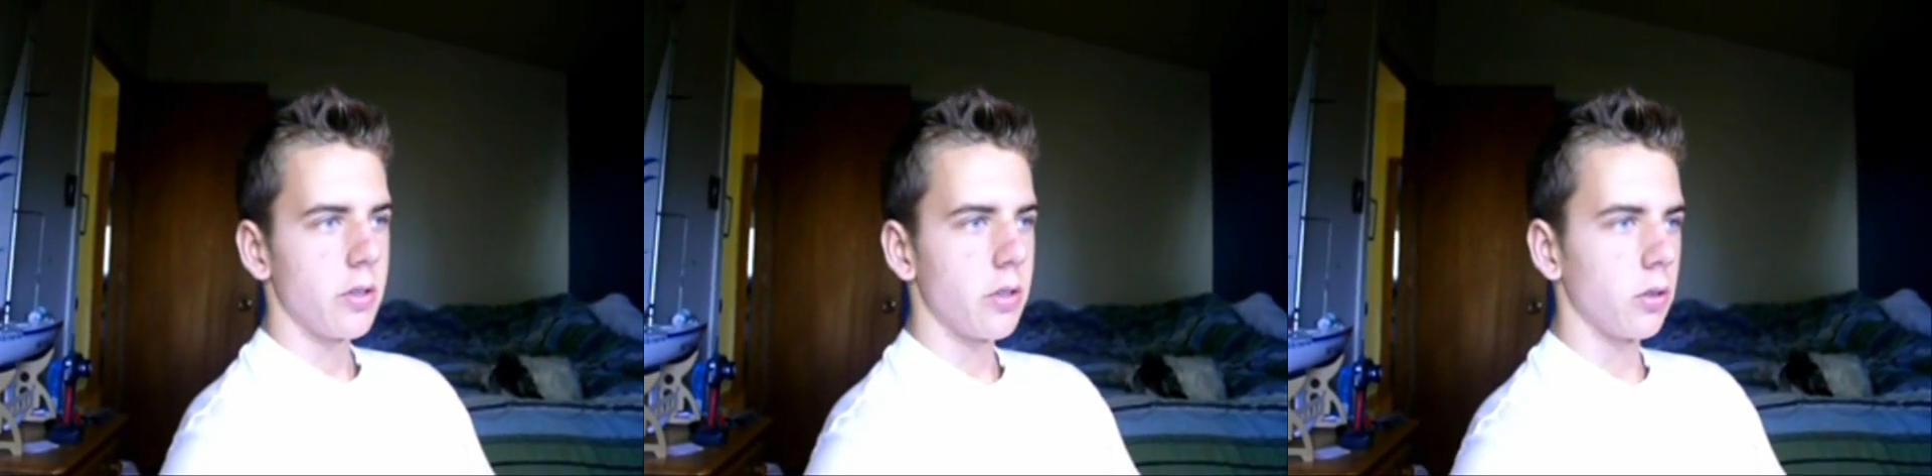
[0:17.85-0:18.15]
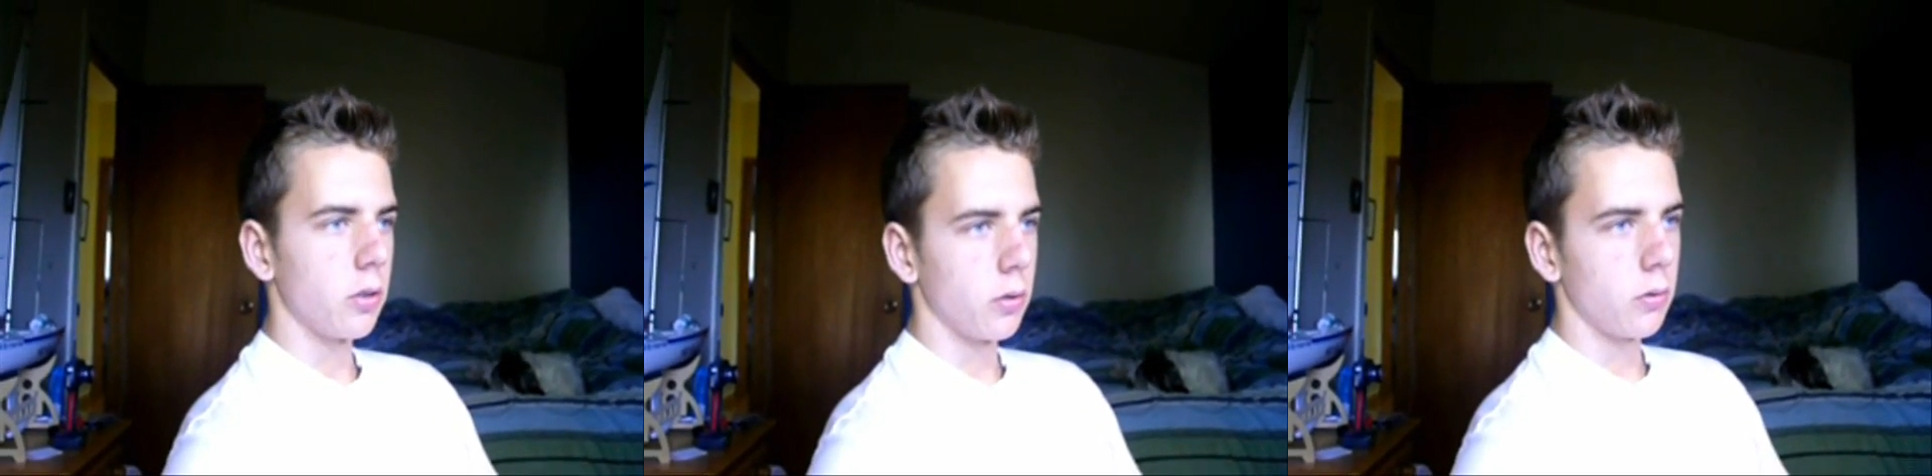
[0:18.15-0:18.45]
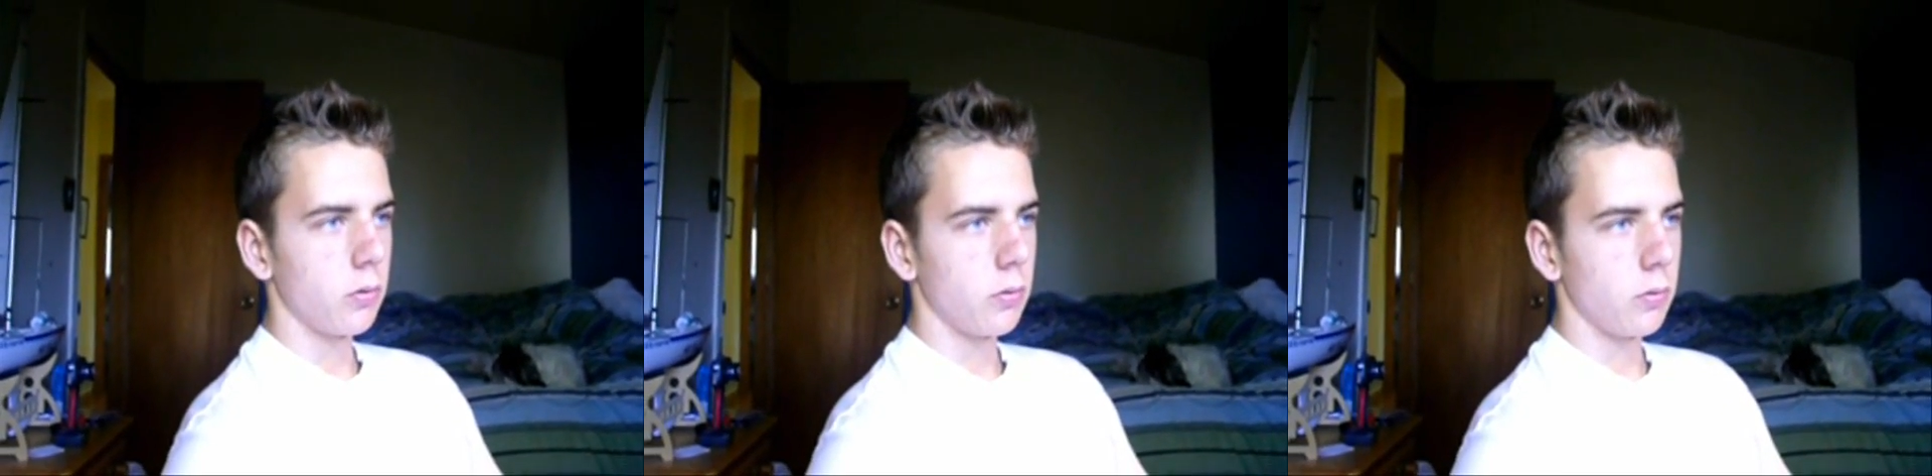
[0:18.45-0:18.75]

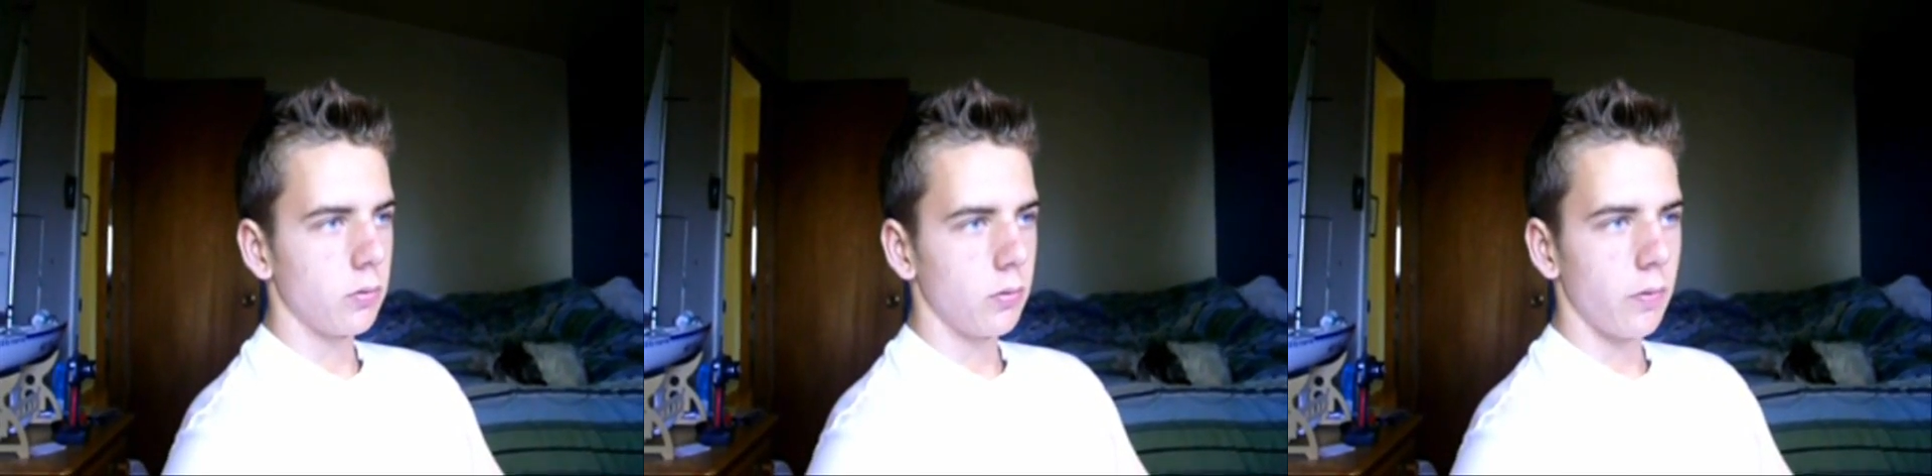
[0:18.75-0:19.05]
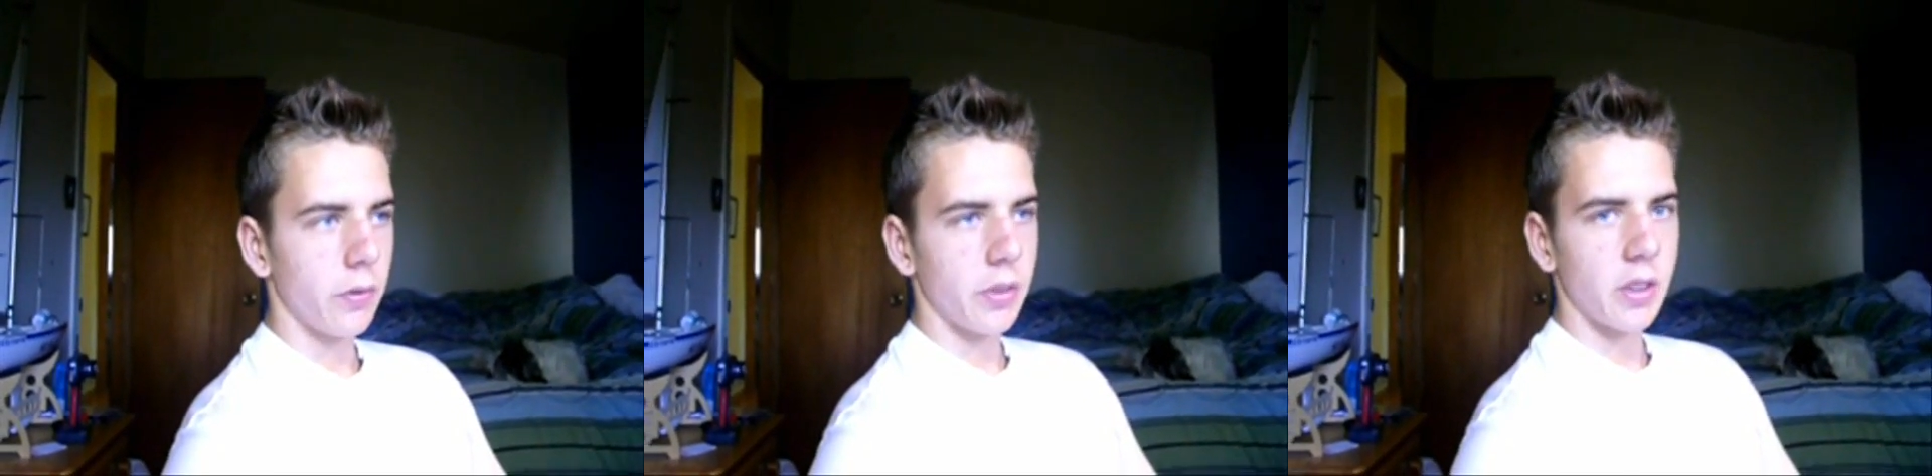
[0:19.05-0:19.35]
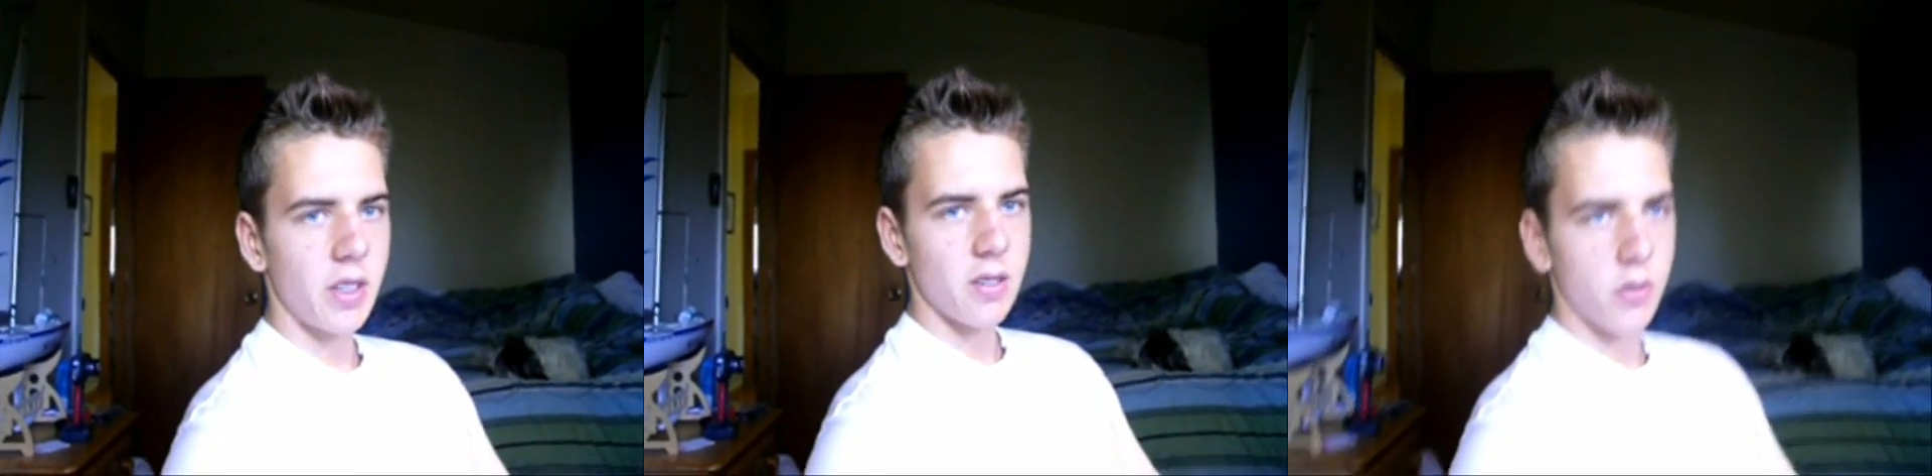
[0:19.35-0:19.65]
So
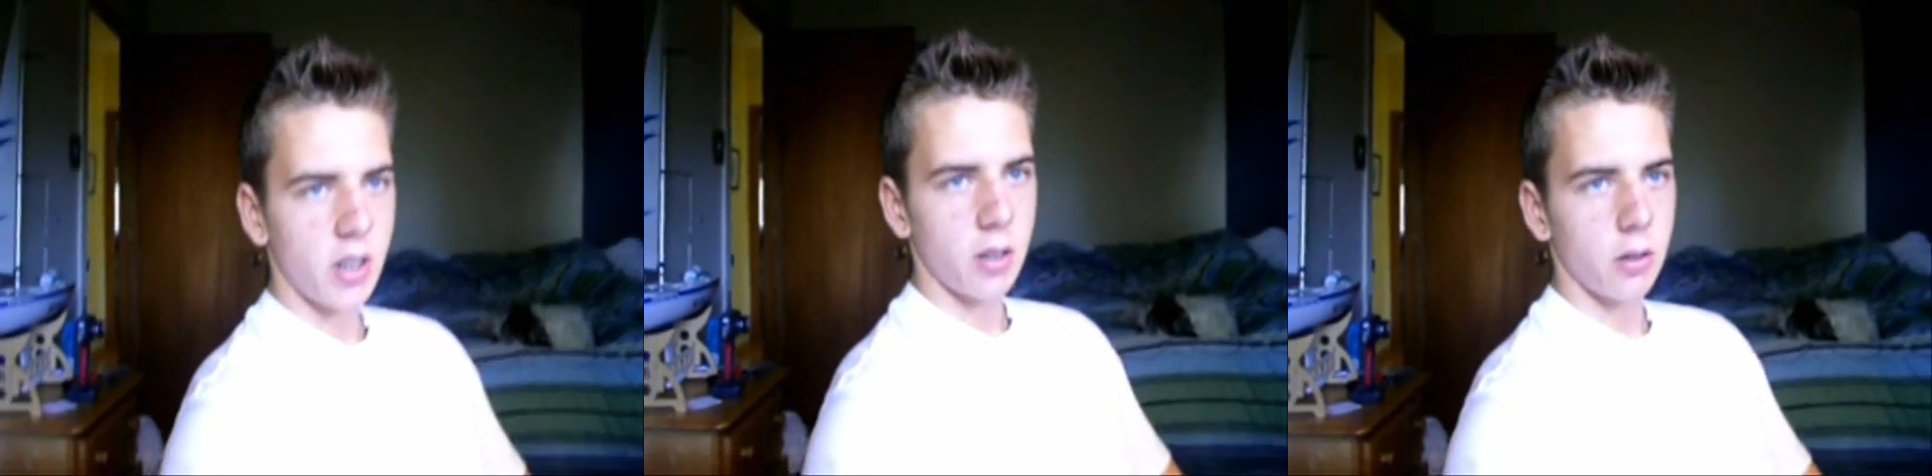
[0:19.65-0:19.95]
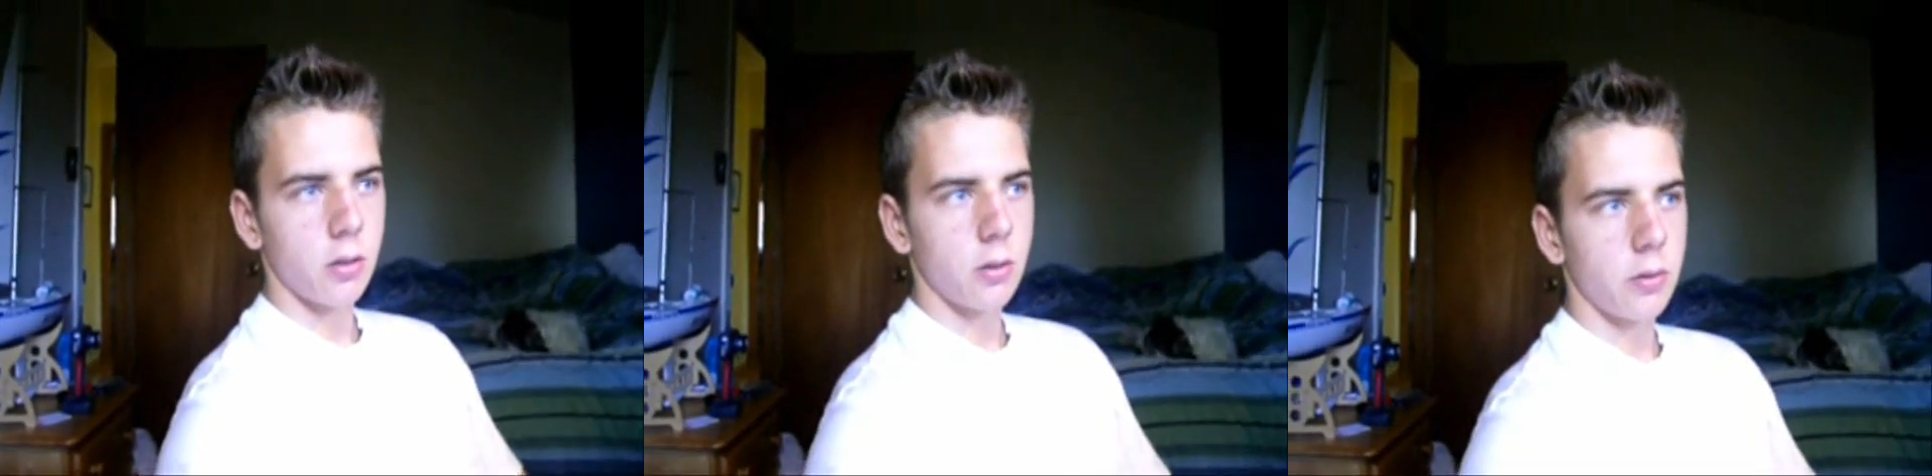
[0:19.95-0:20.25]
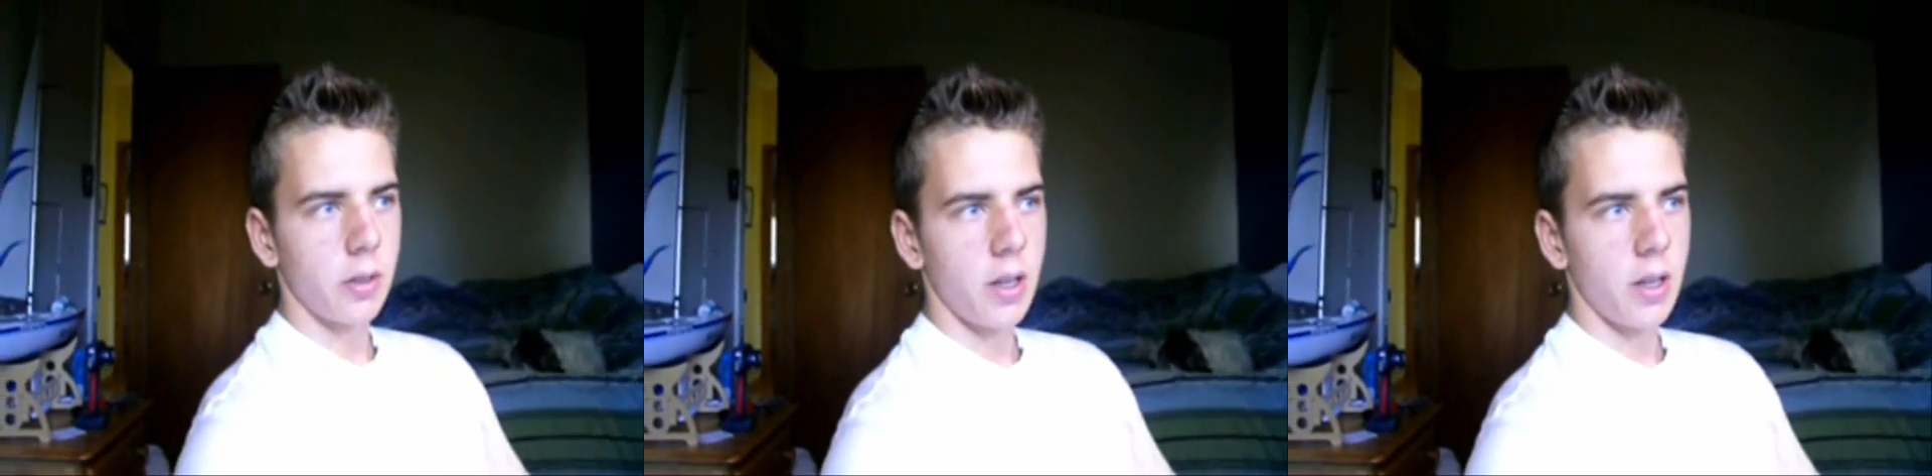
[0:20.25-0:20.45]
this video